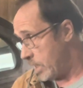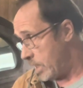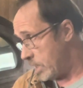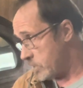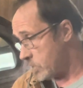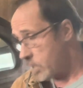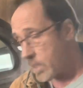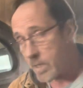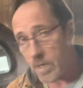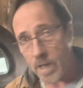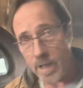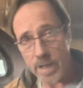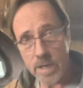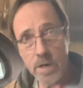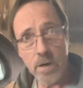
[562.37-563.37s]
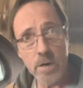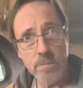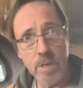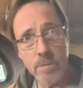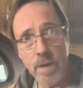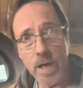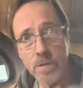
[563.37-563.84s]
It's looking like it ought to be
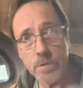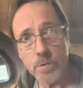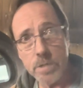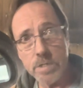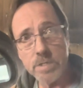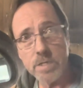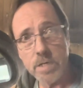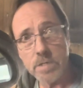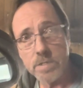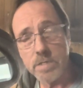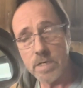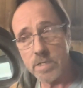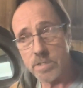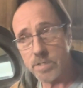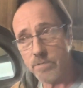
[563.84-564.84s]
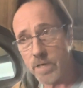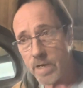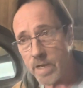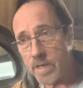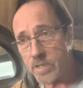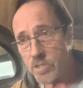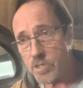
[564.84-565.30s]
about 3/16 of an
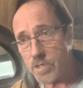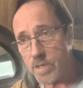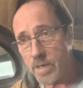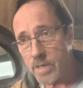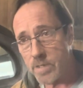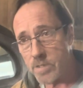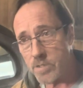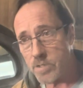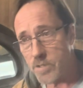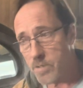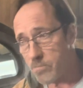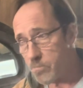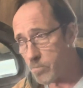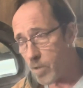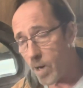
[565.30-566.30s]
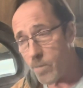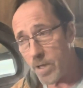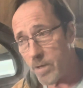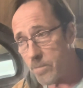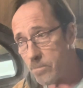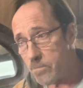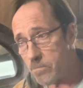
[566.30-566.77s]
inch, and it's
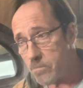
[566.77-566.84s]
probably